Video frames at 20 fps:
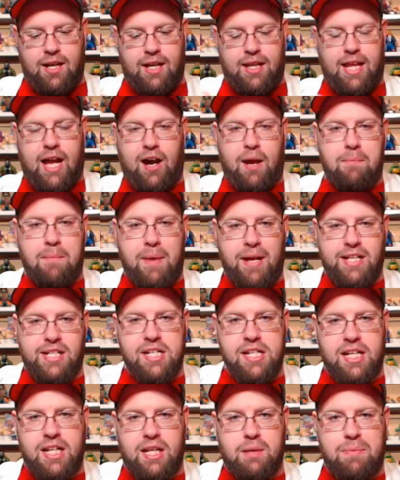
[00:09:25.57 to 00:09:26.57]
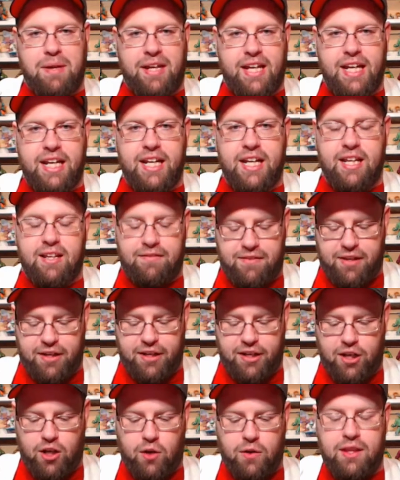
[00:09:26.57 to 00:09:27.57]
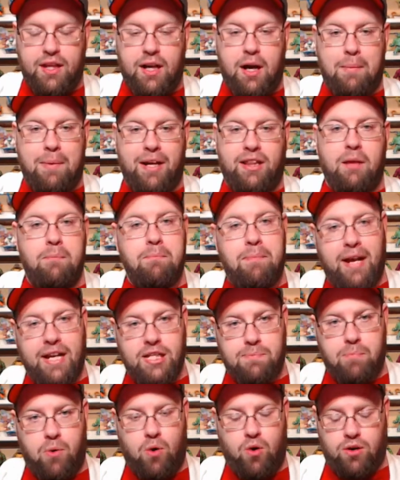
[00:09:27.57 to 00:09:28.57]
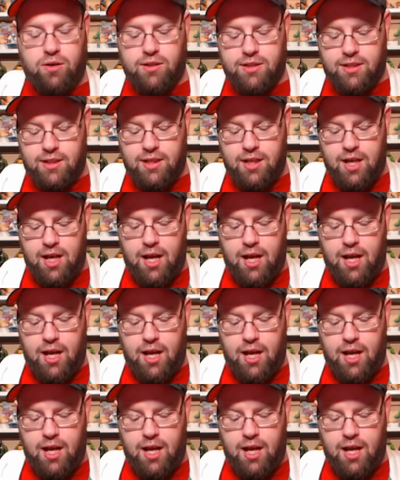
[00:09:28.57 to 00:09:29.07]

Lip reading: Now, I mentioned at the beginning of the video about the baseboards.